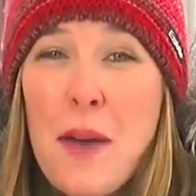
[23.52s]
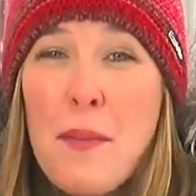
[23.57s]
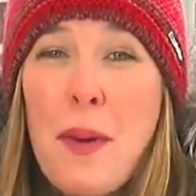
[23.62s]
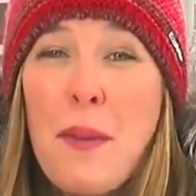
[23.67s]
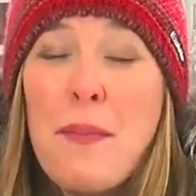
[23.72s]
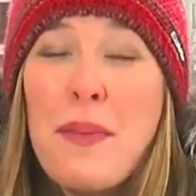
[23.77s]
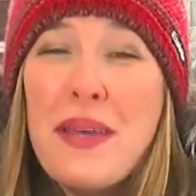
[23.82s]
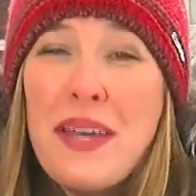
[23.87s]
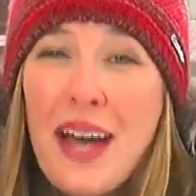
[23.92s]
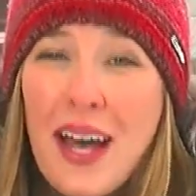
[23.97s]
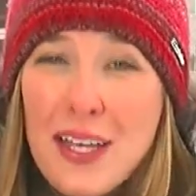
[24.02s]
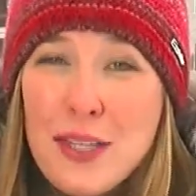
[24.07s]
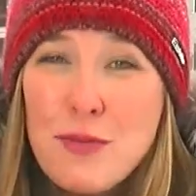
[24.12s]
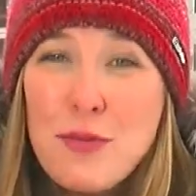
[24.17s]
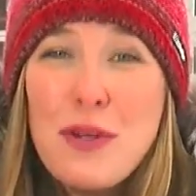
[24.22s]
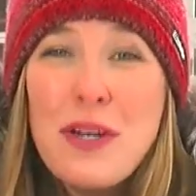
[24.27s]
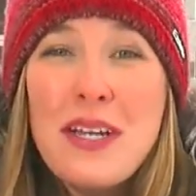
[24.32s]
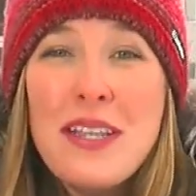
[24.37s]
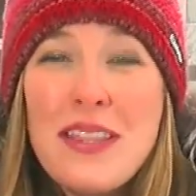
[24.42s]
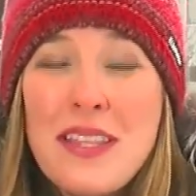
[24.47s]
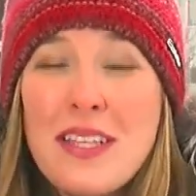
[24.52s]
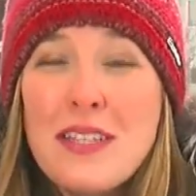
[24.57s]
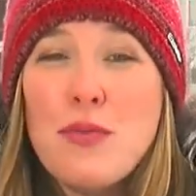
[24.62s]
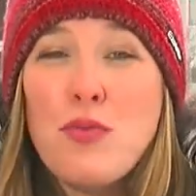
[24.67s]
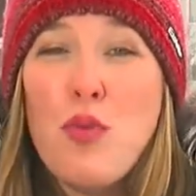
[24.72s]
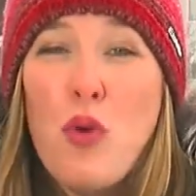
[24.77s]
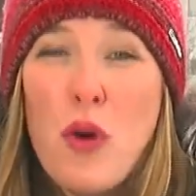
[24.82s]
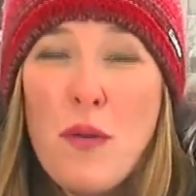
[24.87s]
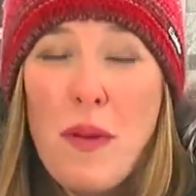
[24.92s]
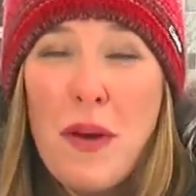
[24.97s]
But because we're in this
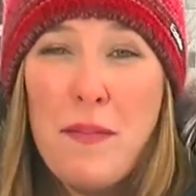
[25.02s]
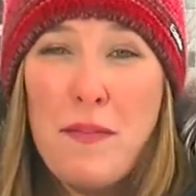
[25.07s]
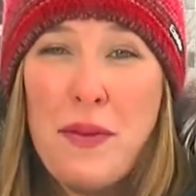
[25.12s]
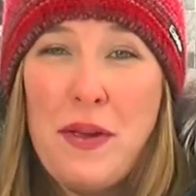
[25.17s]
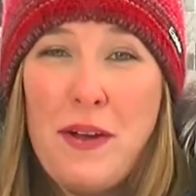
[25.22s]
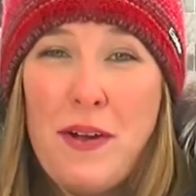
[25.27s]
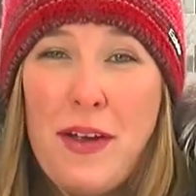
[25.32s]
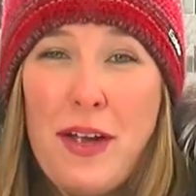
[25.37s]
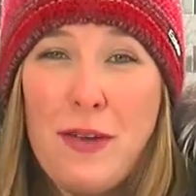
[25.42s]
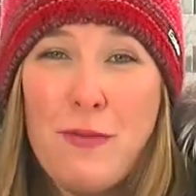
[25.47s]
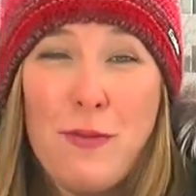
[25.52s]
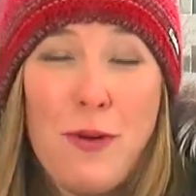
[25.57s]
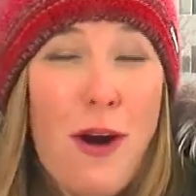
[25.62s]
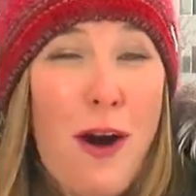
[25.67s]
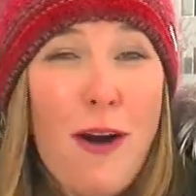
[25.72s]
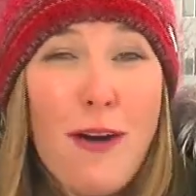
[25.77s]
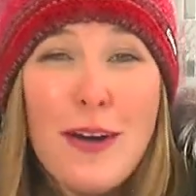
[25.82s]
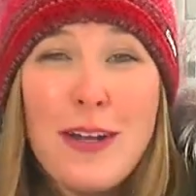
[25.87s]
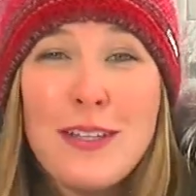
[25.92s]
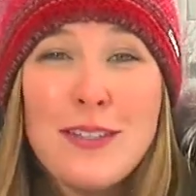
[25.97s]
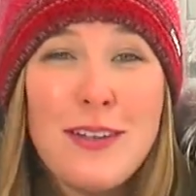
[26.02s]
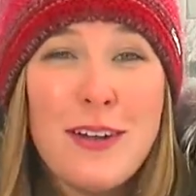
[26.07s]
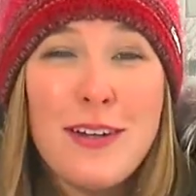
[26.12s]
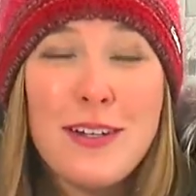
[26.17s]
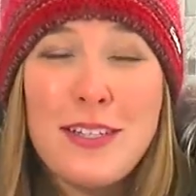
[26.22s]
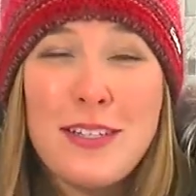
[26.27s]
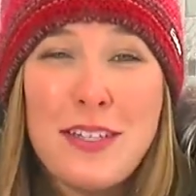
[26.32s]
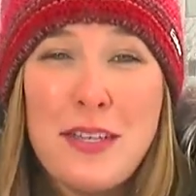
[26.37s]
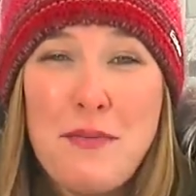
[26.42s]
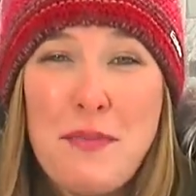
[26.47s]
warm-up period, we're already
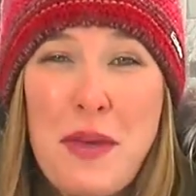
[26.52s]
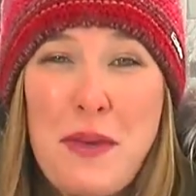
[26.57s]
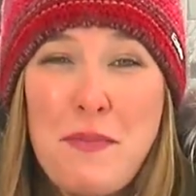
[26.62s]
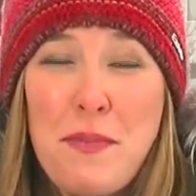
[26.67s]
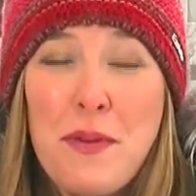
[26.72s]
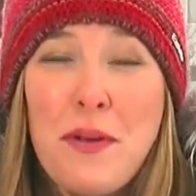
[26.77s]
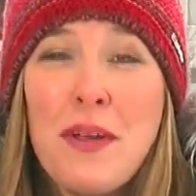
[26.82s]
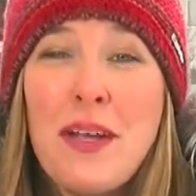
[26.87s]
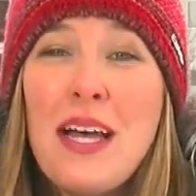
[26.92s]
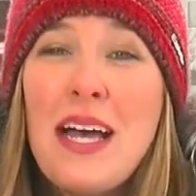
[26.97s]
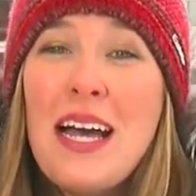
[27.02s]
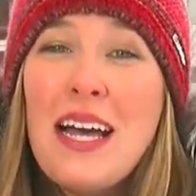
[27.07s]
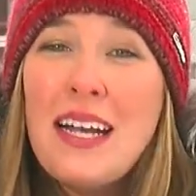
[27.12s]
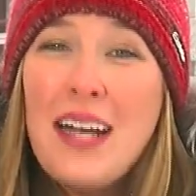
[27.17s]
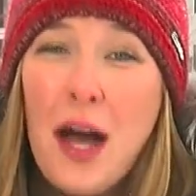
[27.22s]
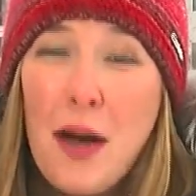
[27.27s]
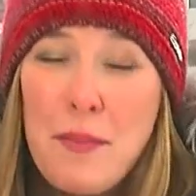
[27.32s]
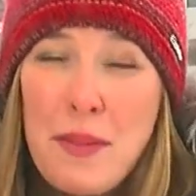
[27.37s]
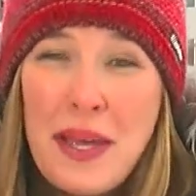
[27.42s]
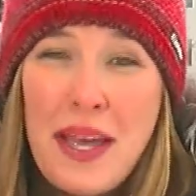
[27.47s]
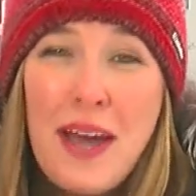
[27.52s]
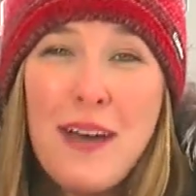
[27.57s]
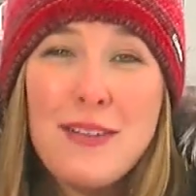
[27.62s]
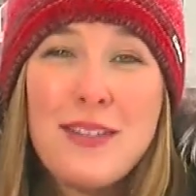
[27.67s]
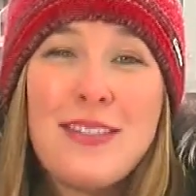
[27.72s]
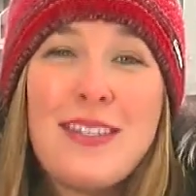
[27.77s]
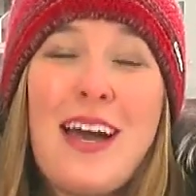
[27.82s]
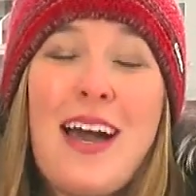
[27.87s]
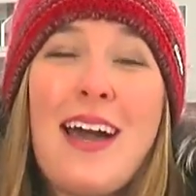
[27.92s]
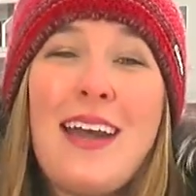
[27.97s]
starting to see people coming
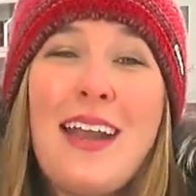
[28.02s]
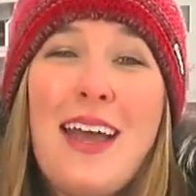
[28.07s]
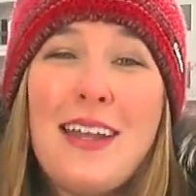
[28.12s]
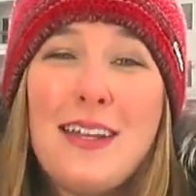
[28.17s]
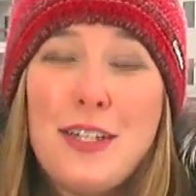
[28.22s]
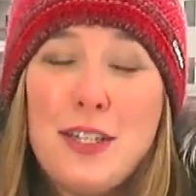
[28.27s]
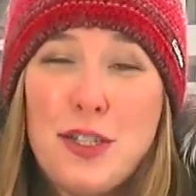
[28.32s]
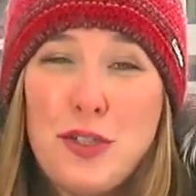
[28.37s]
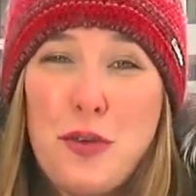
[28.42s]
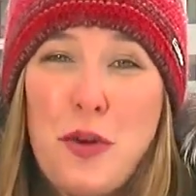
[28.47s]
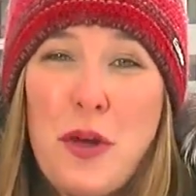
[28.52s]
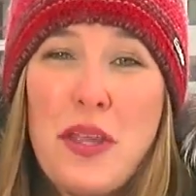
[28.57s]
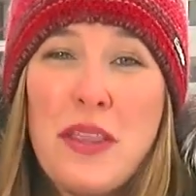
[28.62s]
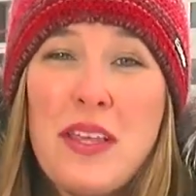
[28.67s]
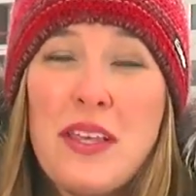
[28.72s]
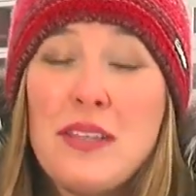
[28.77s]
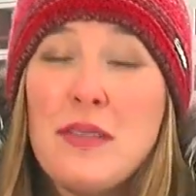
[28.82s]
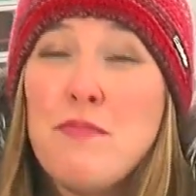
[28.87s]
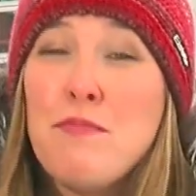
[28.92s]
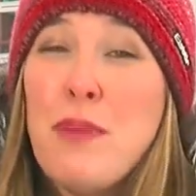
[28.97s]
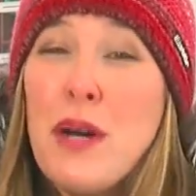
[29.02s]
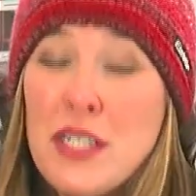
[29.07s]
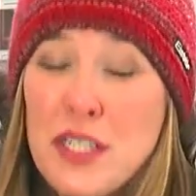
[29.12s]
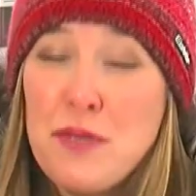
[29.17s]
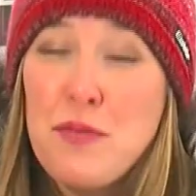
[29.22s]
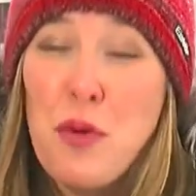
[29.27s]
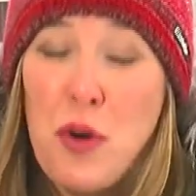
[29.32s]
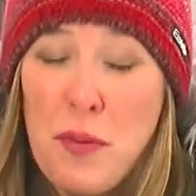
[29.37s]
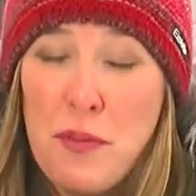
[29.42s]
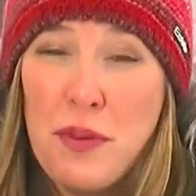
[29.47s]
outside and enjoying these
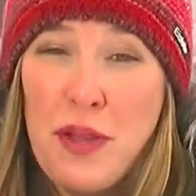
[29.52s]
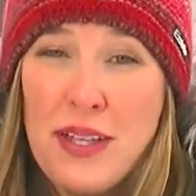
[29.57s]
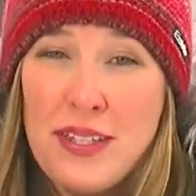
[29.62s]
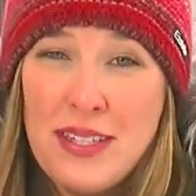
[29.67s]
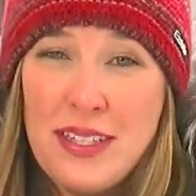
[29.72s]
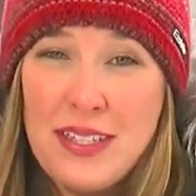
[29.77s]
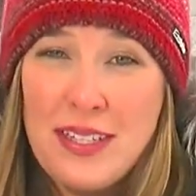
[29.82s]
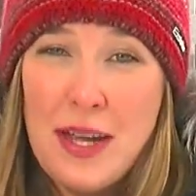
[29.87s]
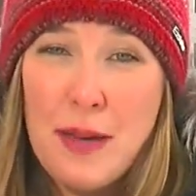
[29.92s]
much more pleasant